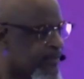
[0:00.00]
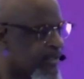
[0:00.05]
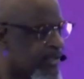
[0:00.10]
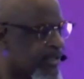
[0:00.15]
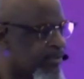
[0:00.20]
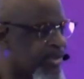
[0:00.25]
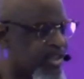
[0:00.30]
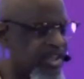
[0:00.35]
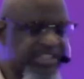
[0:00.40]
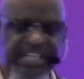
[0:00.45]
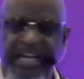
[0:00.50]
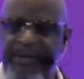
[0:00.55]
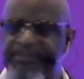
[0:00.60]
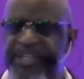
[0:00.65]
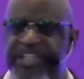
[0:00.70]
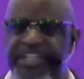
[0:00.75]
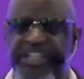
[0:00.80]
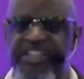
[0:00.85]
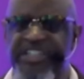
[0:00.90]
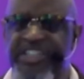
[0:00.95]
Because I've been
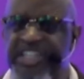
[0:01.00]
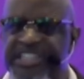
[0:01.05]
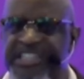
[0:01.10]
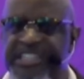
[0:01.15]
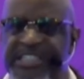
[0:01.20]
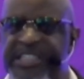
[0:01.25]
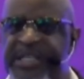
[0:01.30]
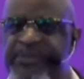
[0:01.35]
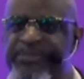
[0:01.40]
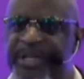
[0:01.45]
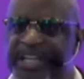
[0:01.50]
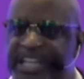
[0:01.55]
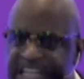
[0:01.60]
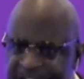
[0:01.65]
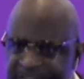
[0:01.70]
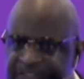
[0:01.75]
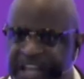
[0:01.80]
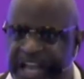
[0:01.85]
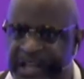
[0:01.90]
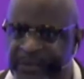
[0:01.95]
conditioned to believe
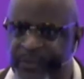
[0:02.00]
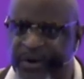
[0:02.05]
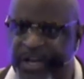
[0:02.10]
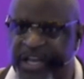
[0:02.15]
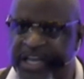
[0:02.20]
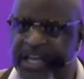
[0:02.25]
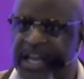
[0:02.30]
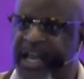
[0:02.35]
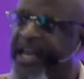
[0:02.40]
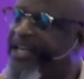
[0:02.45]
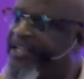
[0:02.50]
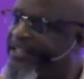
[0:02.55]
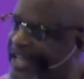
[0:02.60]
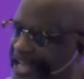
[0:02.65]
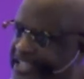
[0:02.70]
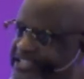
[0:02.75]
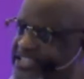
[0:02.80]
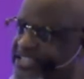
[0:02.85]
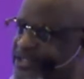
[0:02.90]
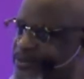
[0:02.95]
that way.
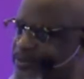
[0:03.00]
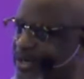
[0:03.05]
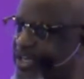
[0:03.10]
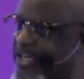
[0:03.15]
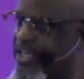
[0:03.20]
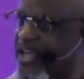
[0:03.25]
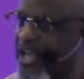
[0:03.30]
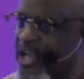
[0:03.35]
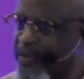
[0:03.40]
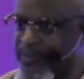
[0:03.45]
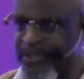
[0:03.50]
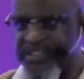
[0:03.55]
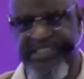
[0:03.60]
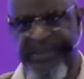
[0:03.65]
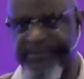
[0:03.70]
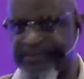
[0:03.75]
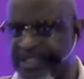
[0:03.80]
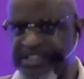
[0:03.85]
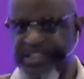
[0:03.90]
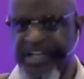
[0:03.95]
That's the way when
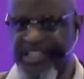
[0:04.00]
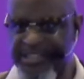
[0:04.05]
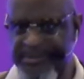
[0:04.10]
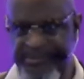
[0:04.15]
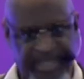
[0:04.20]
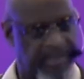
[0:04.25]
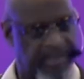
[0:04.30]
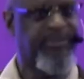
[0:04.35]
somebody talks to me,